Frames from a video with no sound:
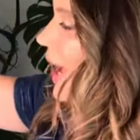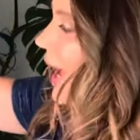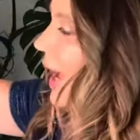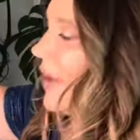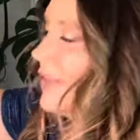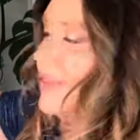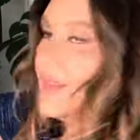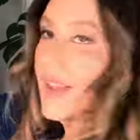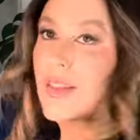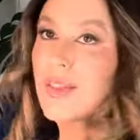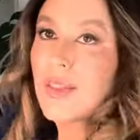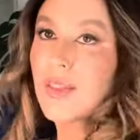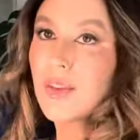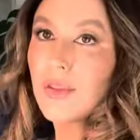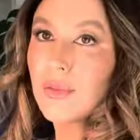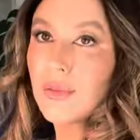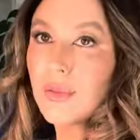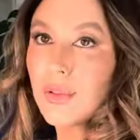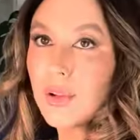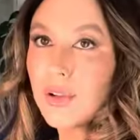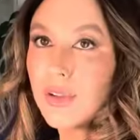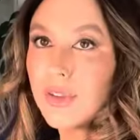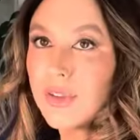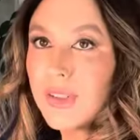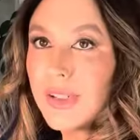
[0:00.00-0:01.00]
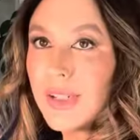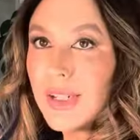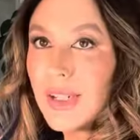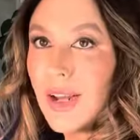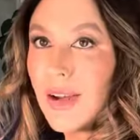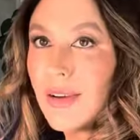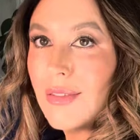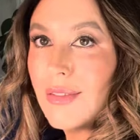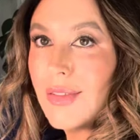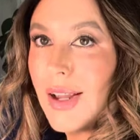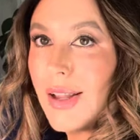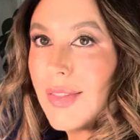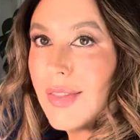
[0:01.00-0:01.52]
And then the ruching
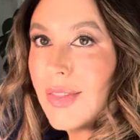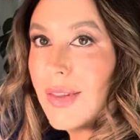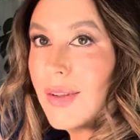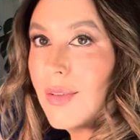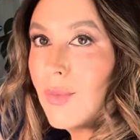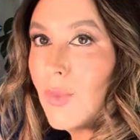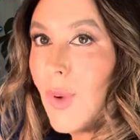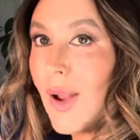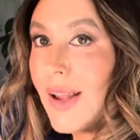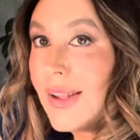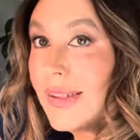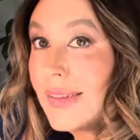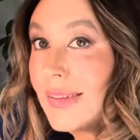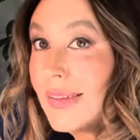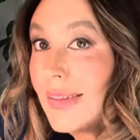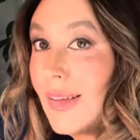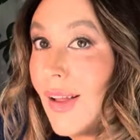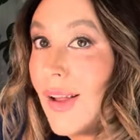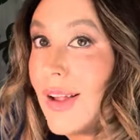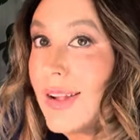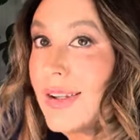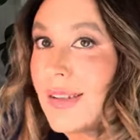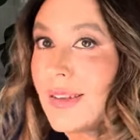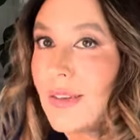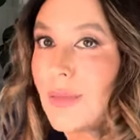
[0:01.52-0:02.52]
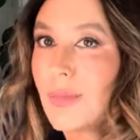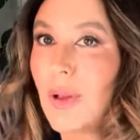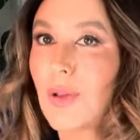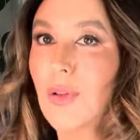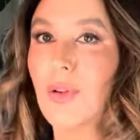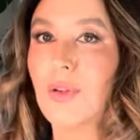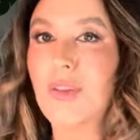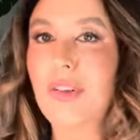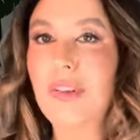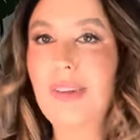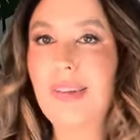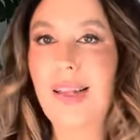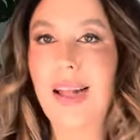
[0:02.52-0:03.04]
around the waistline as well, or
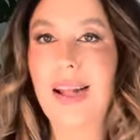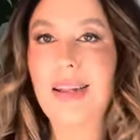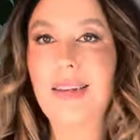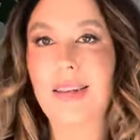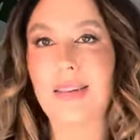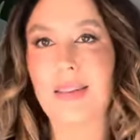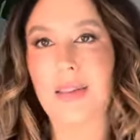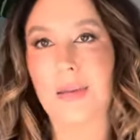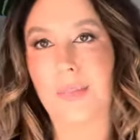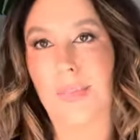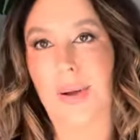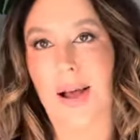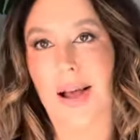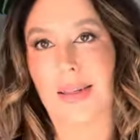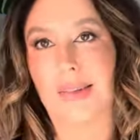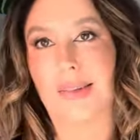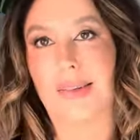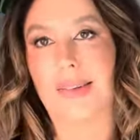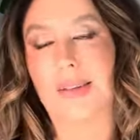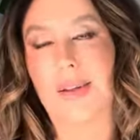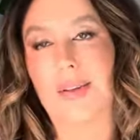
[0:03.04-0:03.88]
just under the bust.